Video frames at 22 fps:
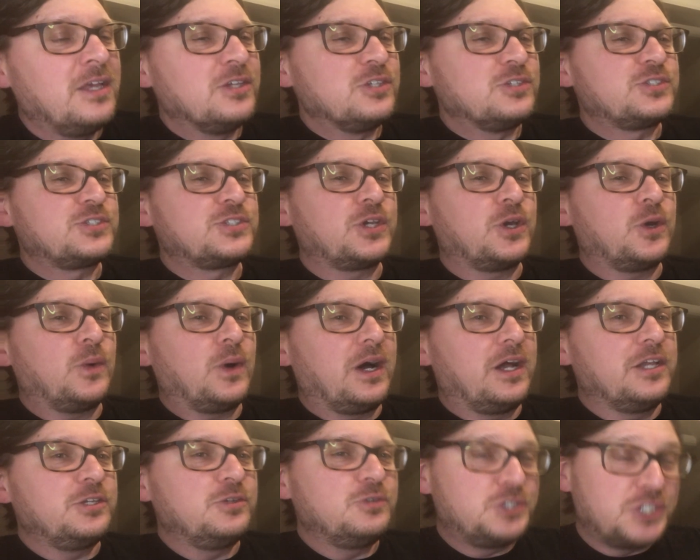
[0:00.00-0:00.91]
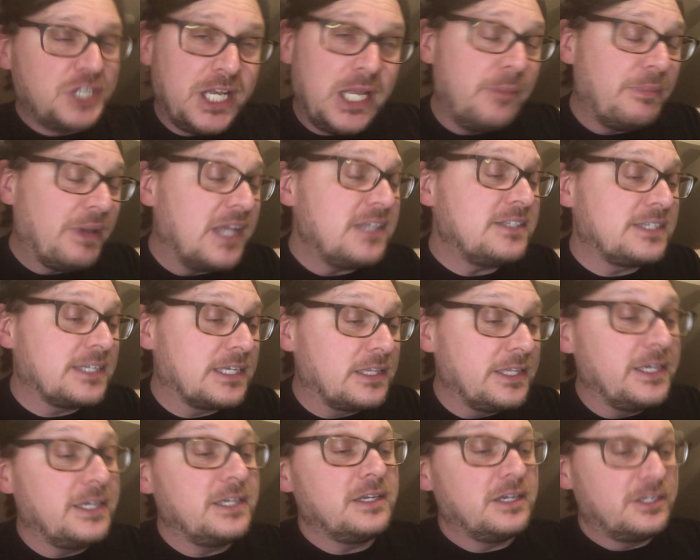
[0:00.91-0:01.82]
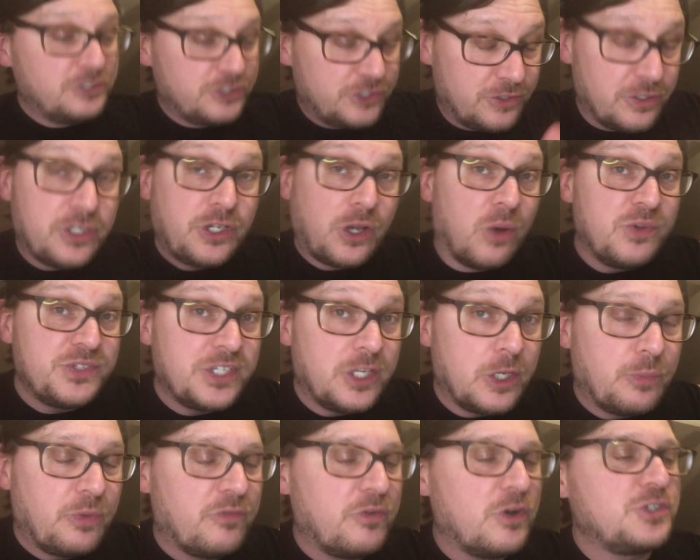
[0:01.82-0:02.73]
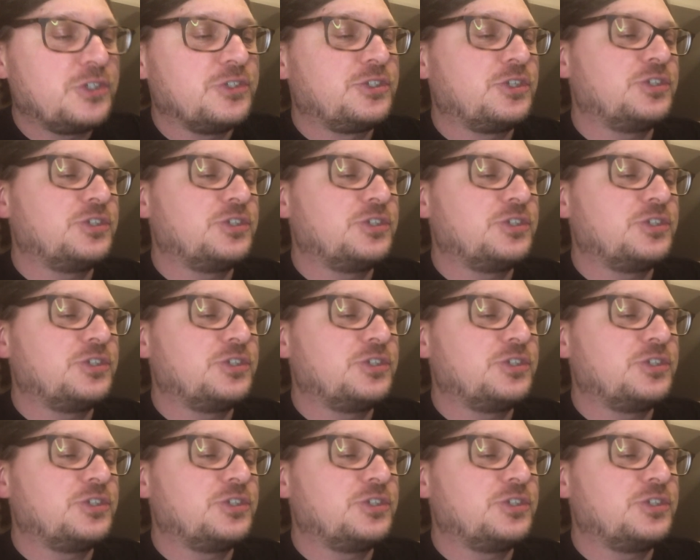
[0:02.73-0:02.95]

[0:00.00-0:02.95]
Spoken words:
So EUGENIE basically goes into perversion.